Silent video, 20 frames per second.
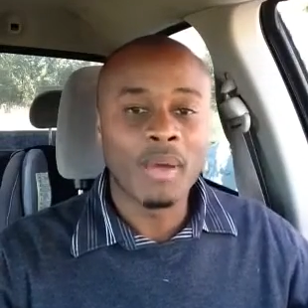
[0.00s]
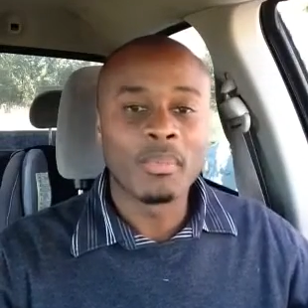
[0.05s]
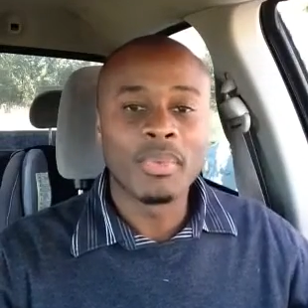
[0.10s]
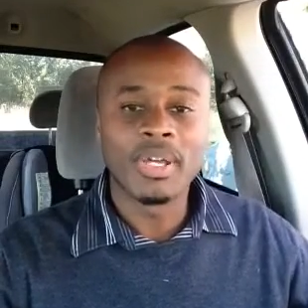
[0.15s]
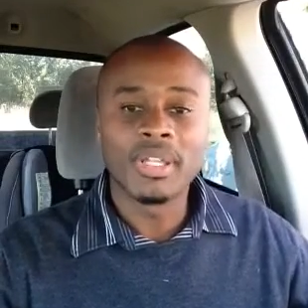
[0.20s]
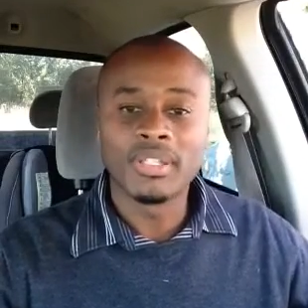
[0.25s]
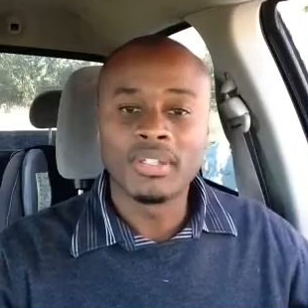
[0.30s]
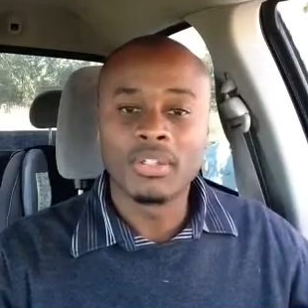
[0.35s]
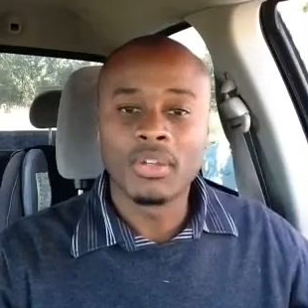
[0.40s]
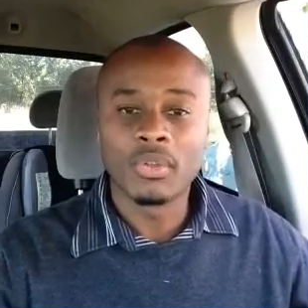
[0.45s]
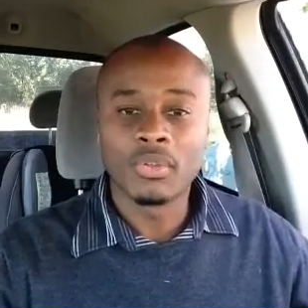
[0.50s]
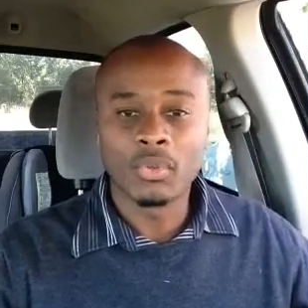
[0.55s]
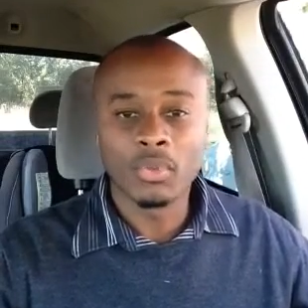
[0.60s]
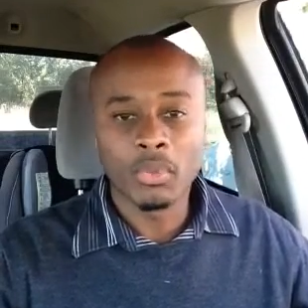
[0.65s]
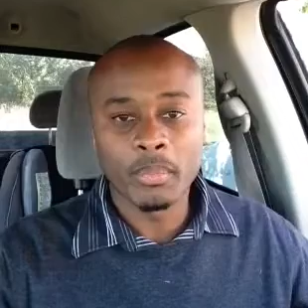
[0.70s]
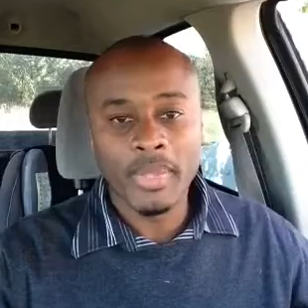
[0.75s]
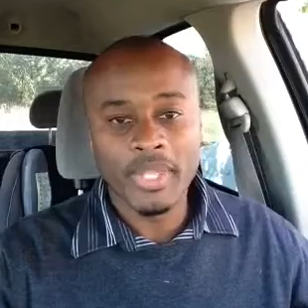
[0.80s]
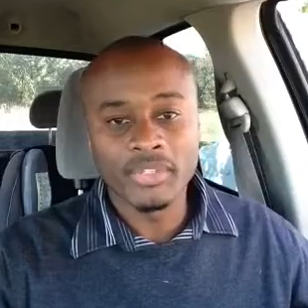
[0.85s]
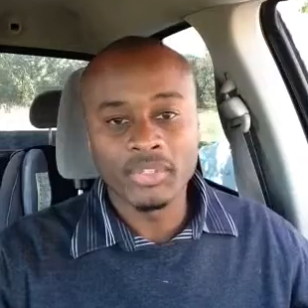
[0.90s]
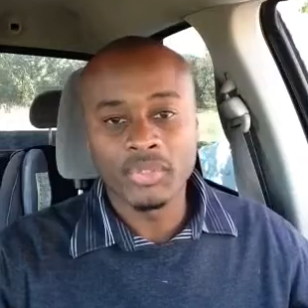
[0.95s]
but you want
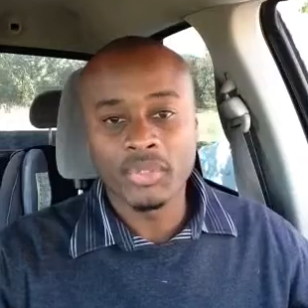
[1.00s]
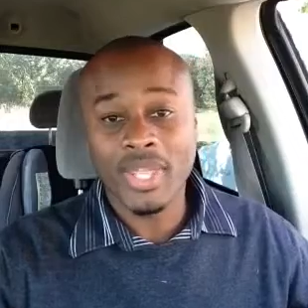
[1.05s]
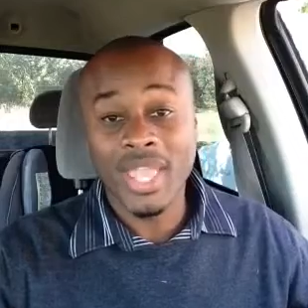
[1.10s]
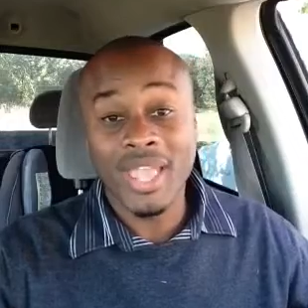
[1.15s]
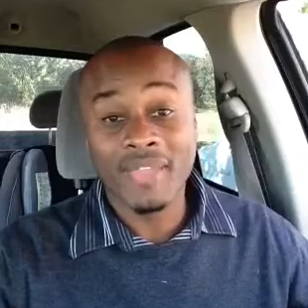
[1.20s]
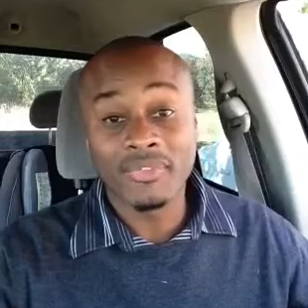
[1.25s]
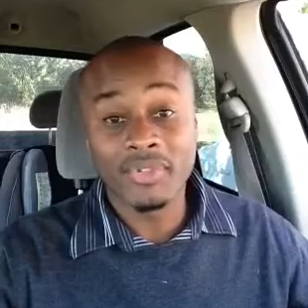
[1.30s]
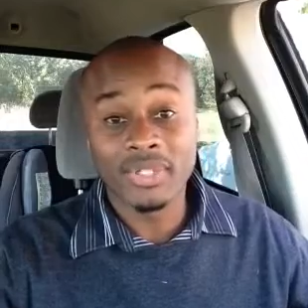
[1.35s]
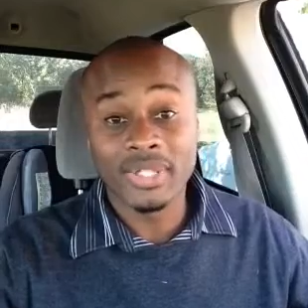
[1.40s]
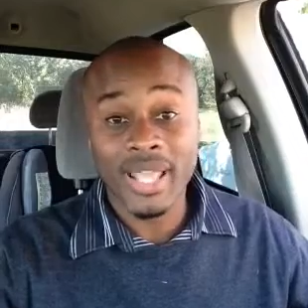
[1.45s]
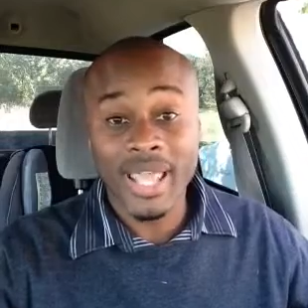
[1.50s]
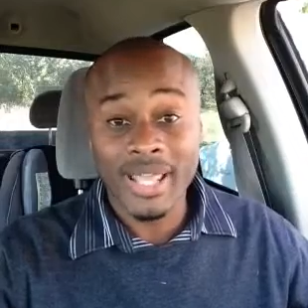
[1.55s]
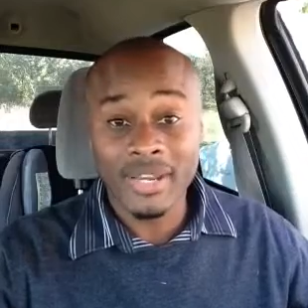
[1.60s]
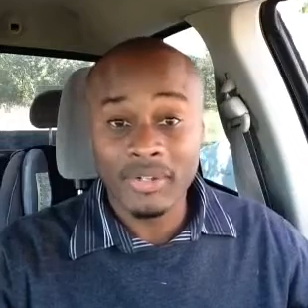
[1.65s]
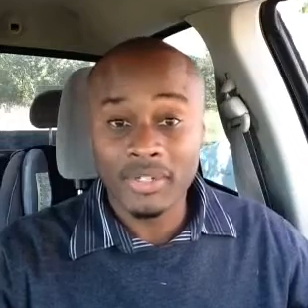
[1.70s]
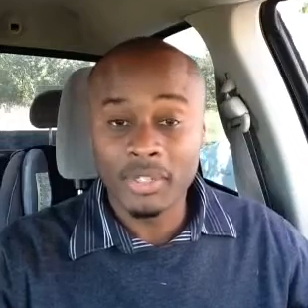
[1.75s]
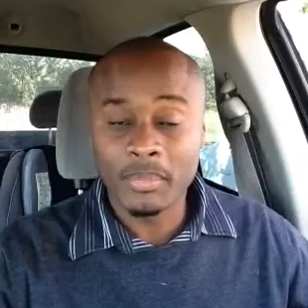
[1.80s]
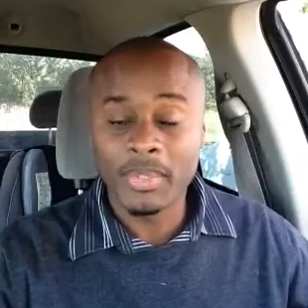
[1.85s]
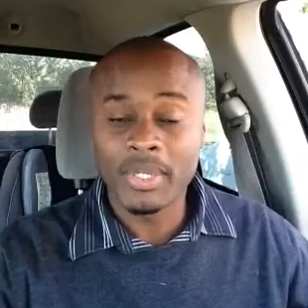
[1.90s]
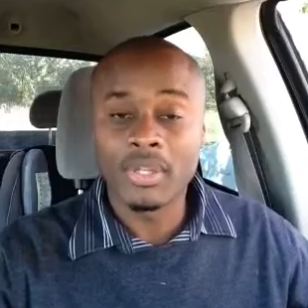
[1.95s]
to make sure you have your
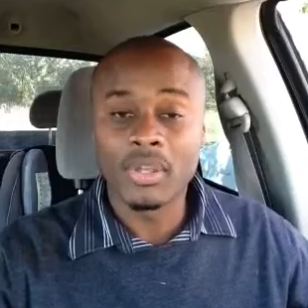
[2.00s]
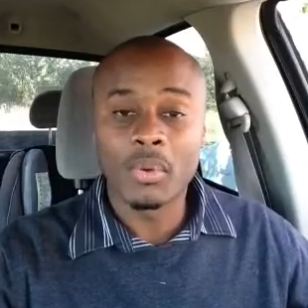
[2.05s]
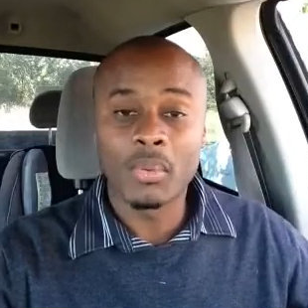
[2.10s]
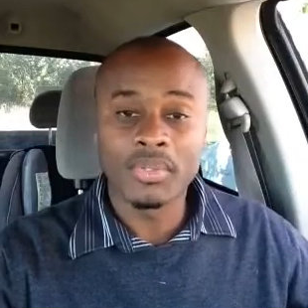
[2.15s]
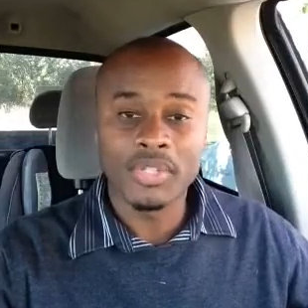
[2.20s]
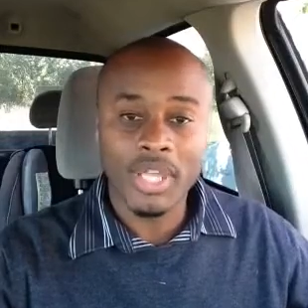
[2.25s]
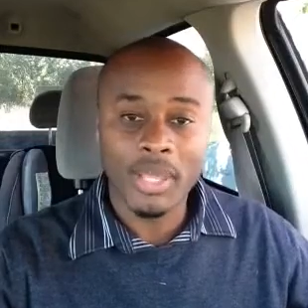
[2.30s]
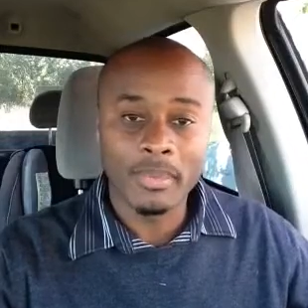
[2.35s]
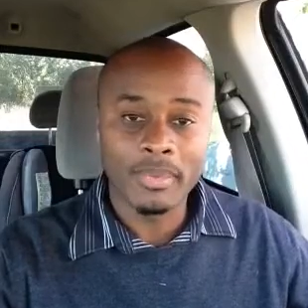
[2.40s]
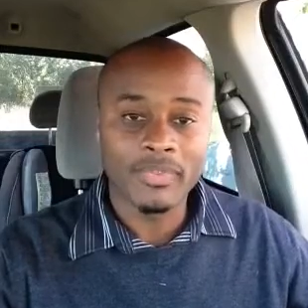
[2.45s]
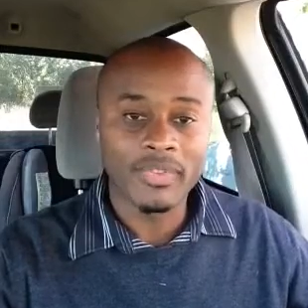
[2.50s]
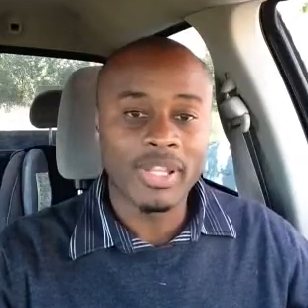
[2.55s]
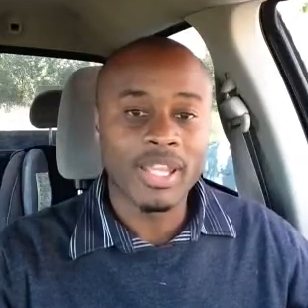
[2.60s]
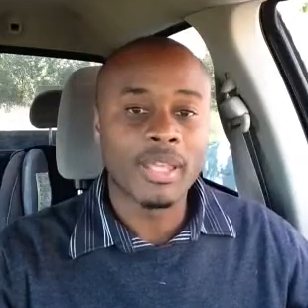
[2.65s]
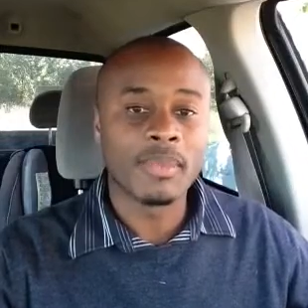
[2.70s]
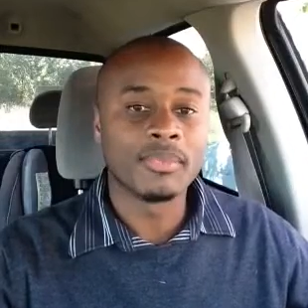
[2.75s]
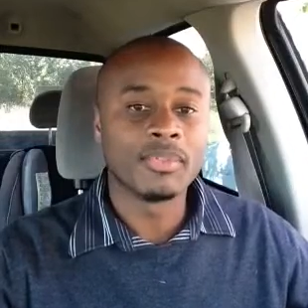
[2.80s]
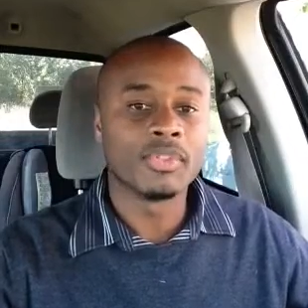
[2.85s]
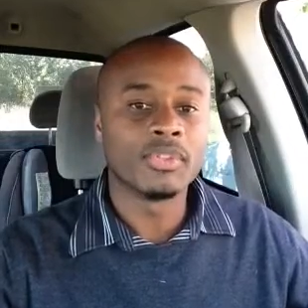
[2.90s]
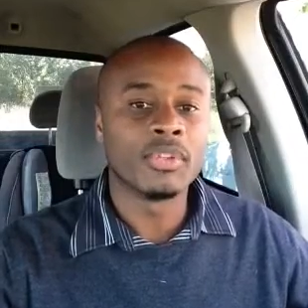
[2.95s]
ladder depending on what type of
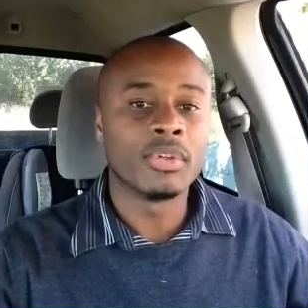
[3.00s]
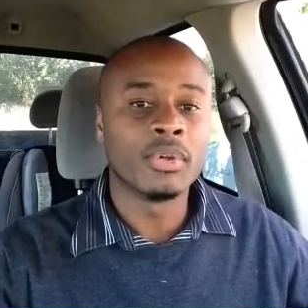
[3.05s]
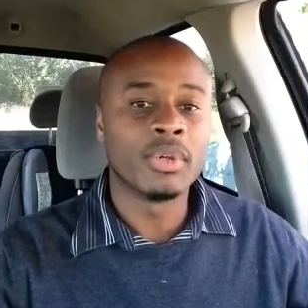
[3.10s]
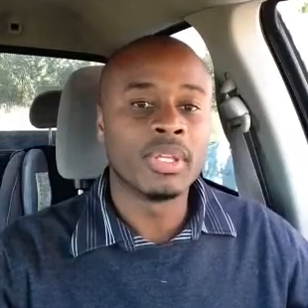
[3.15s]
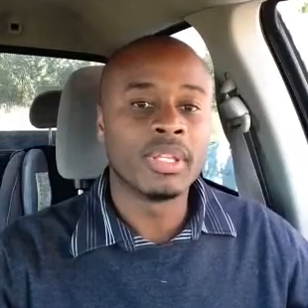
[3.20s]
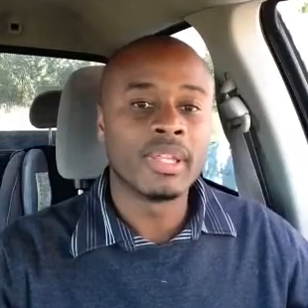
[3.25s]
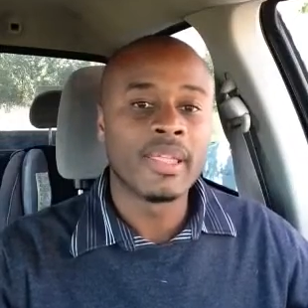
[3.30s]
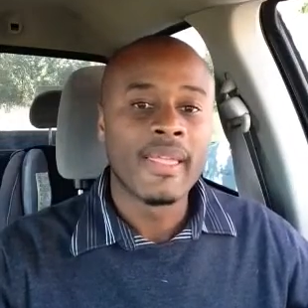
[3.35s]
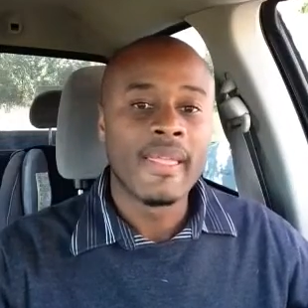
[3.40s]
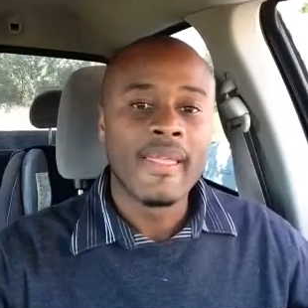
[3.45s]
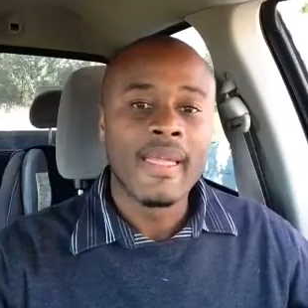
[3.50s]
claims you're doing,